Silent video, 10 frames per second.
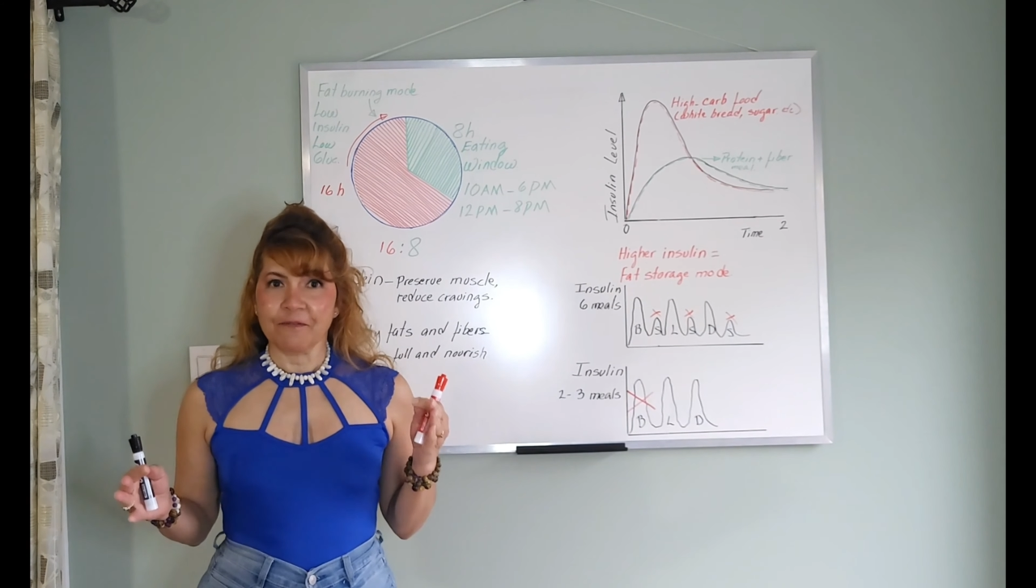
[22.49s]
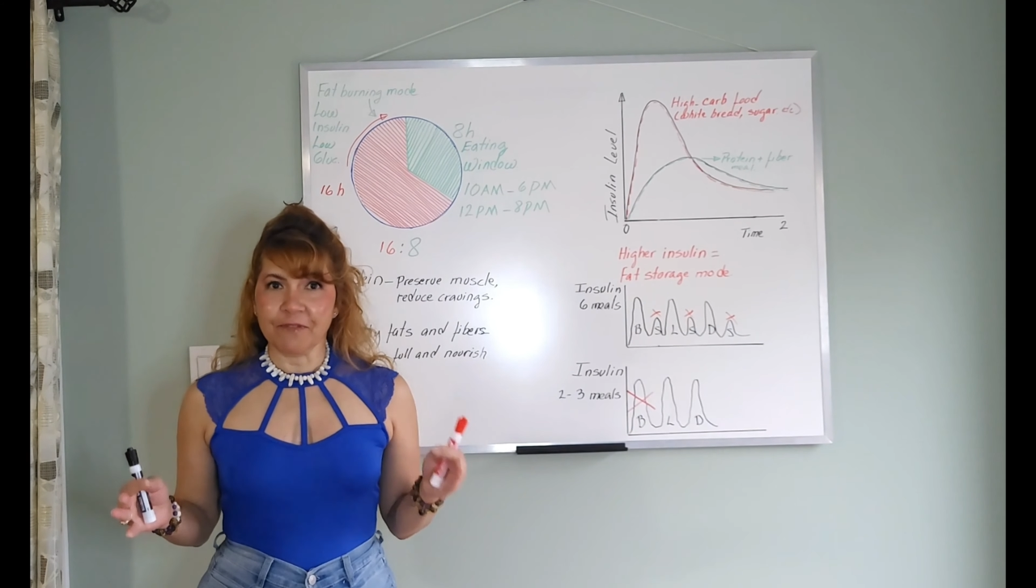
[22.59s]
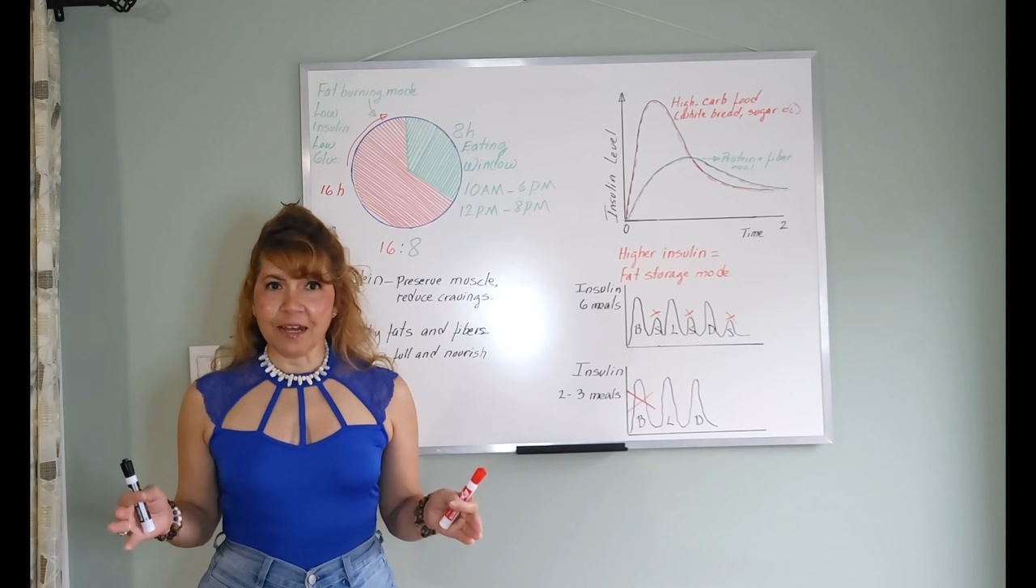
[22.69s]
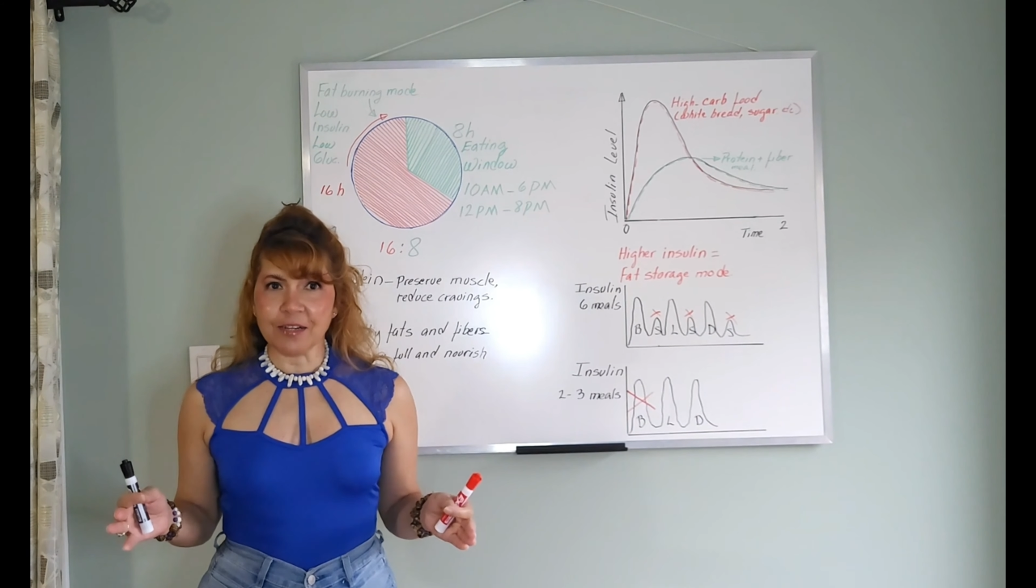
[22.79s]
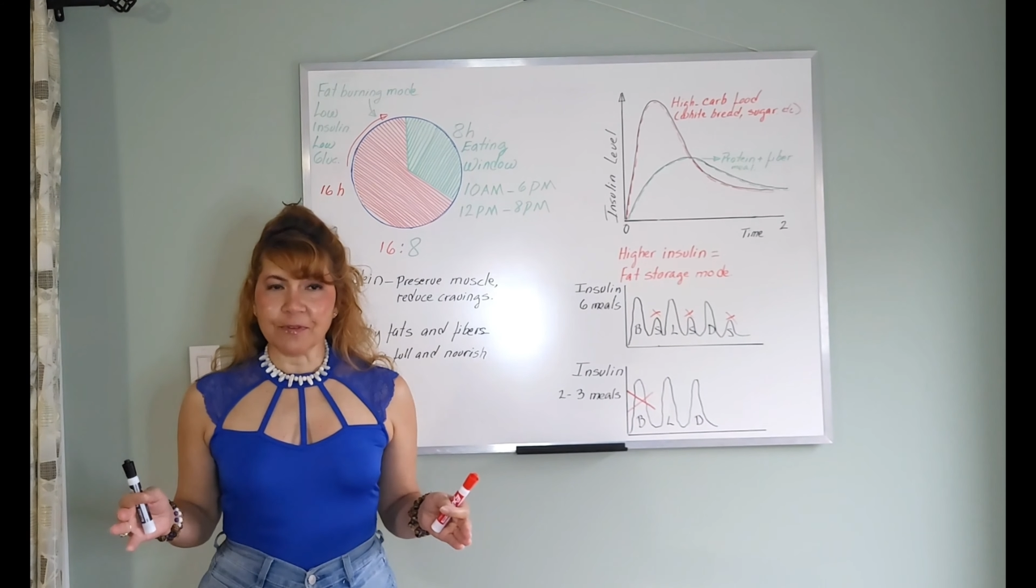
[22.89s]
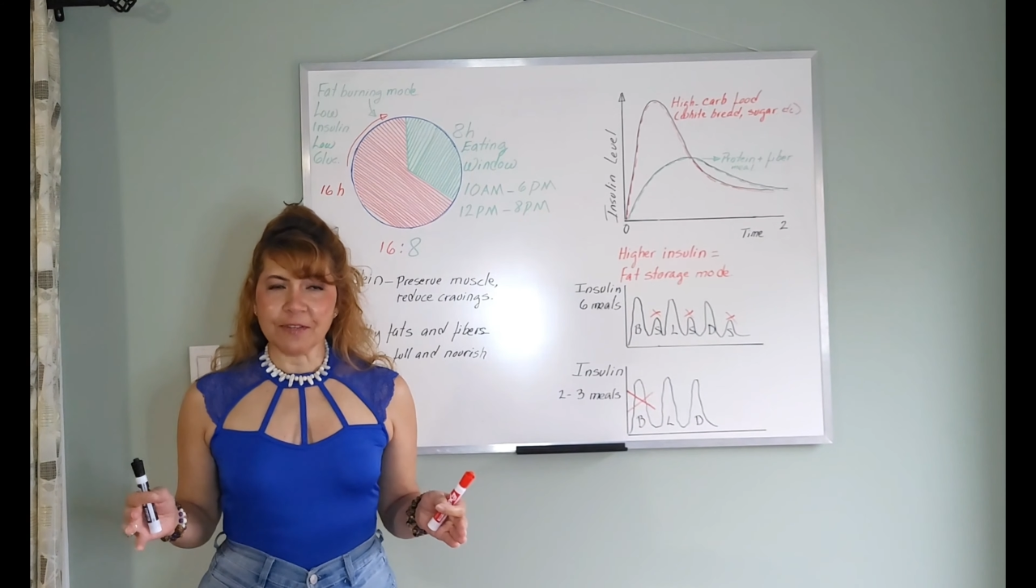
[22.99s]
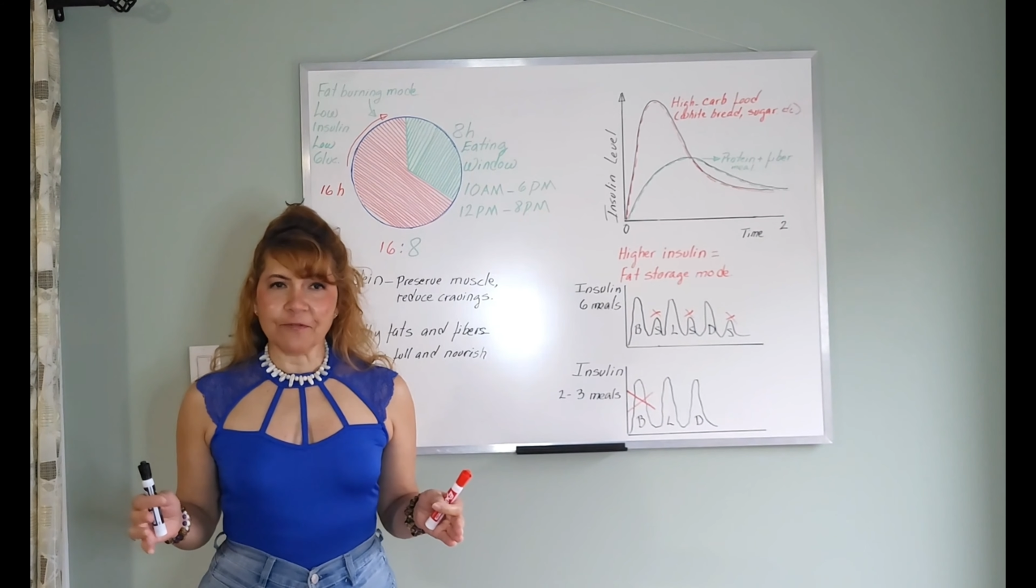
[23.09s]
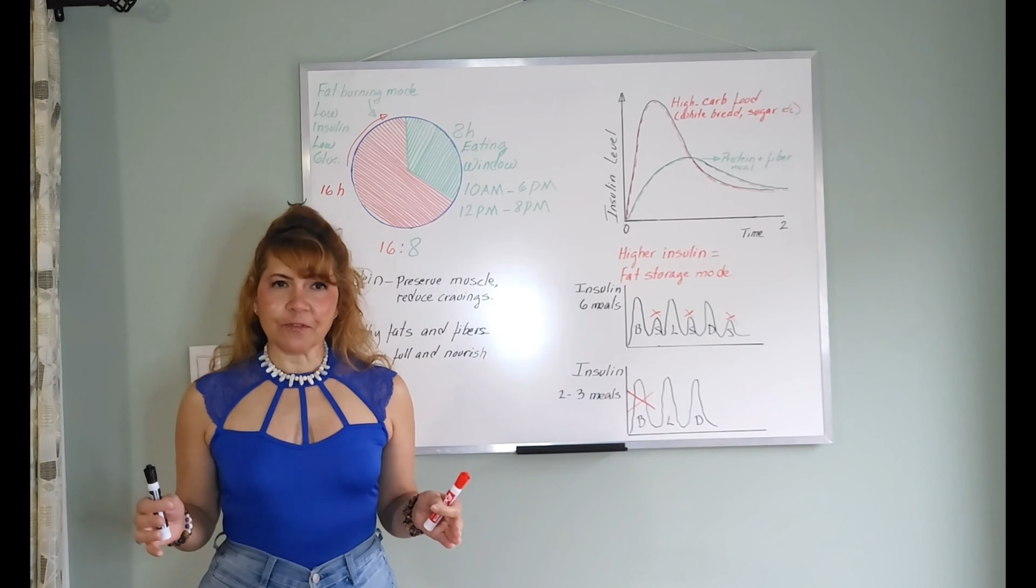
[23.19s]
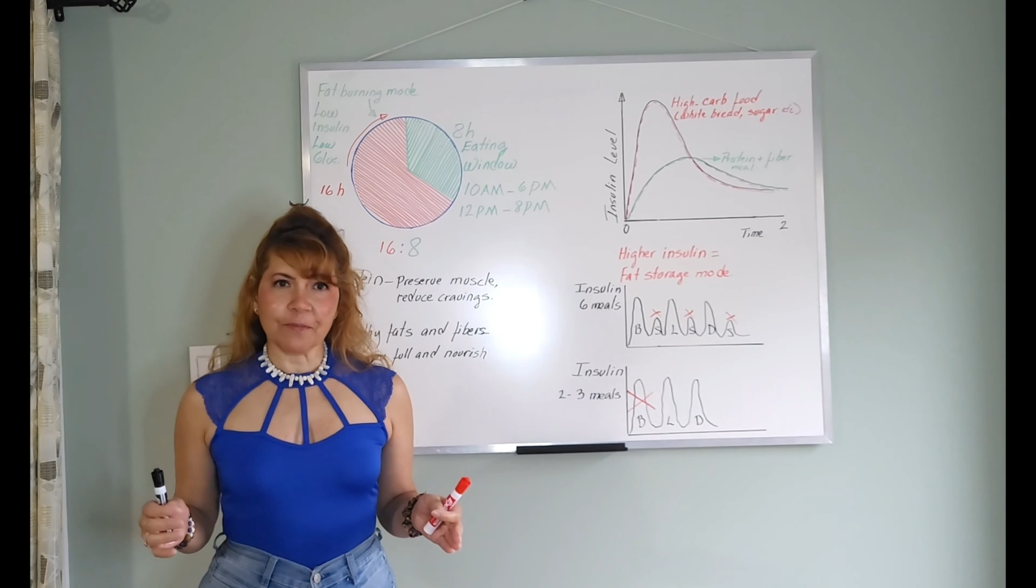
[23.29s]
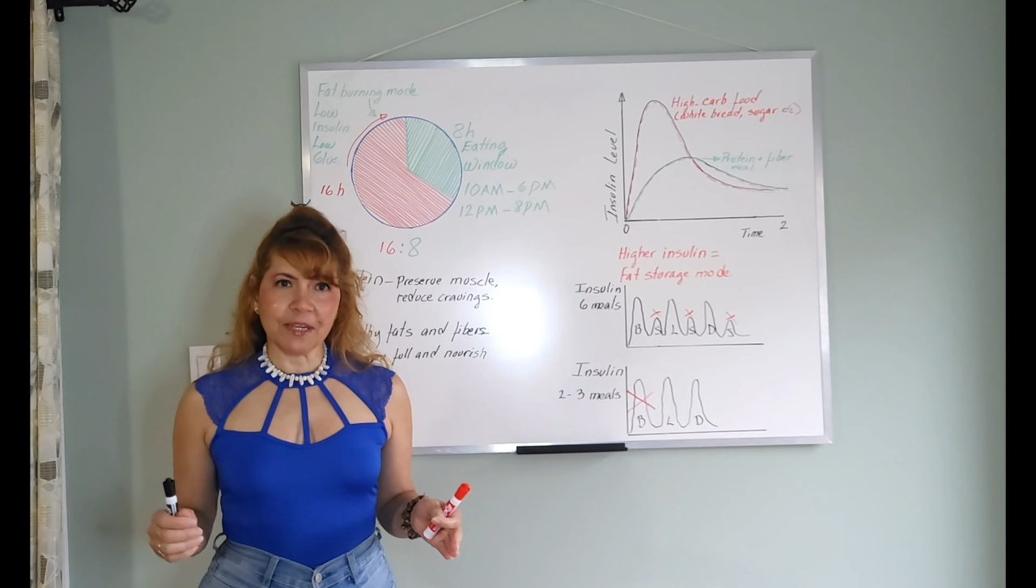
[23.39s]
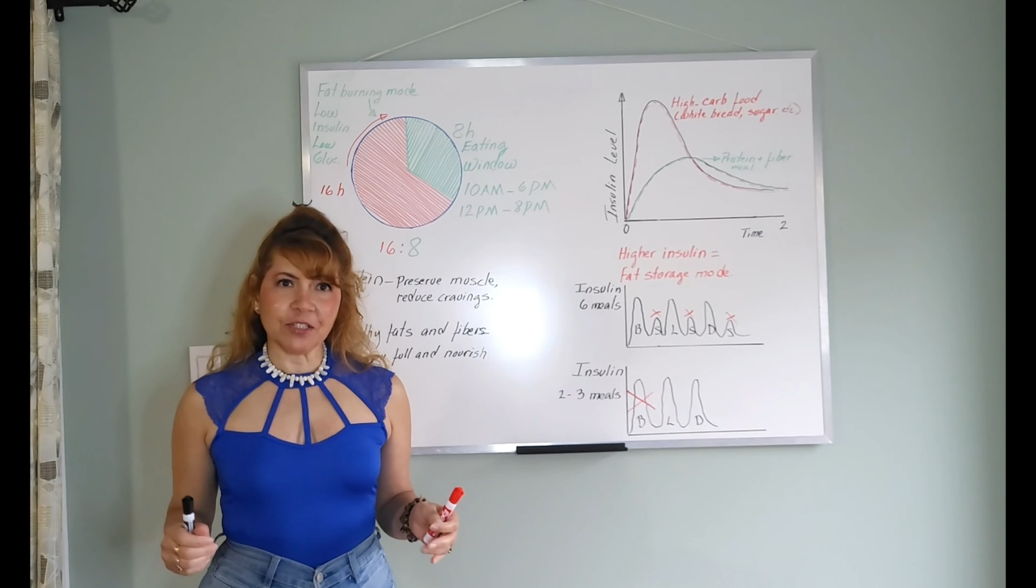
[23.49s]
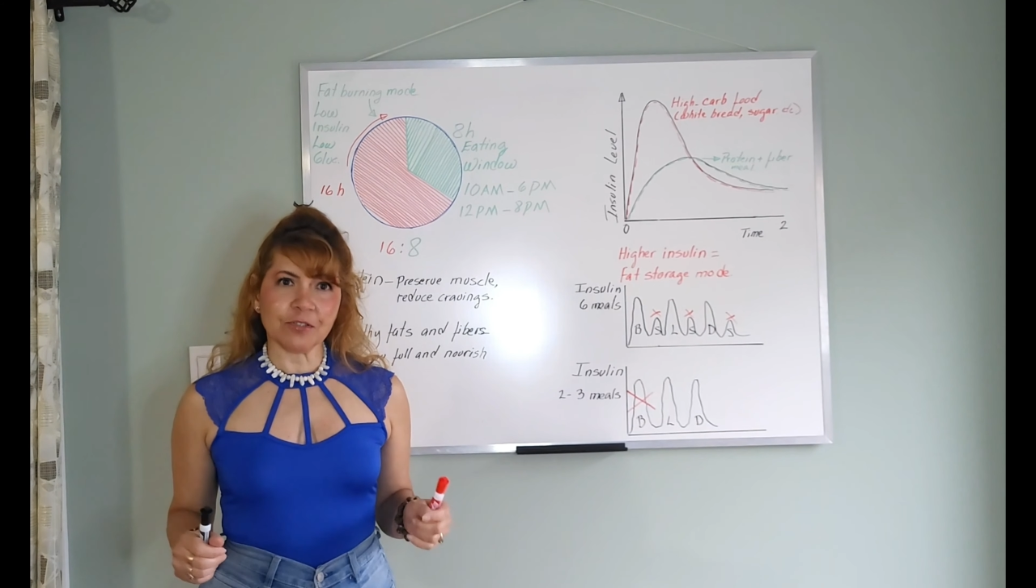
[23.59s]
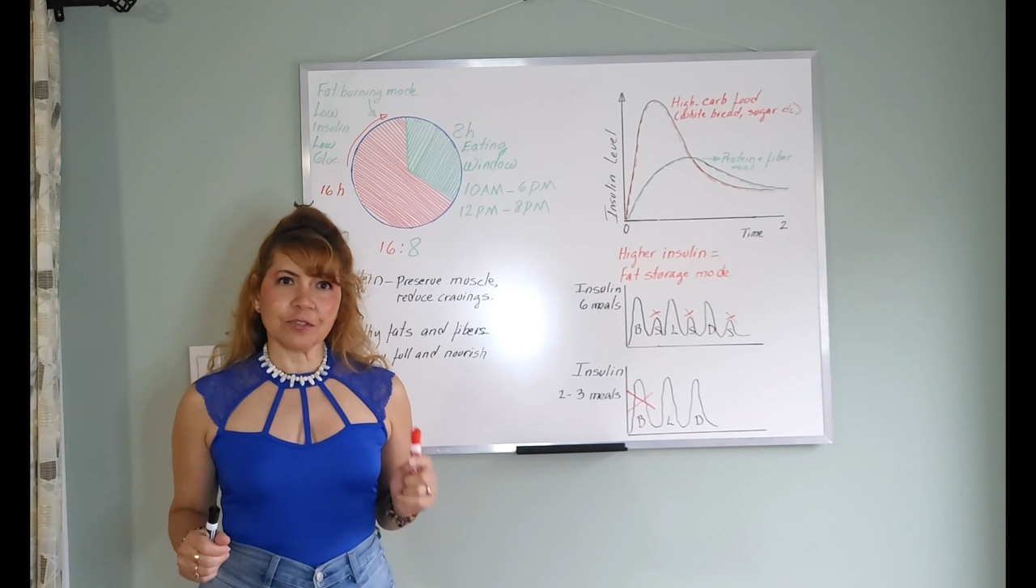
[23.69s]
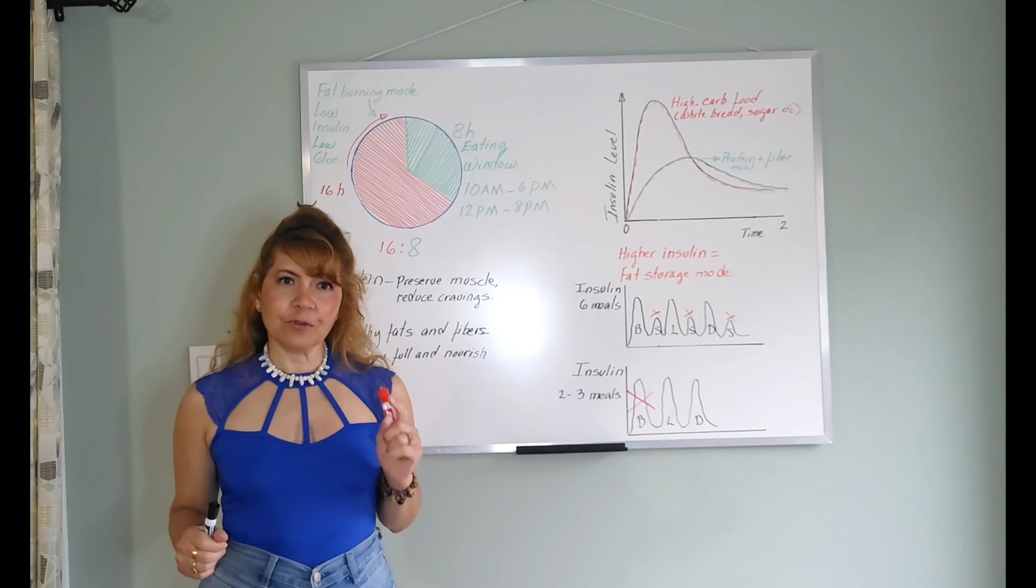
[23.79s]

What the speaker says: valuable information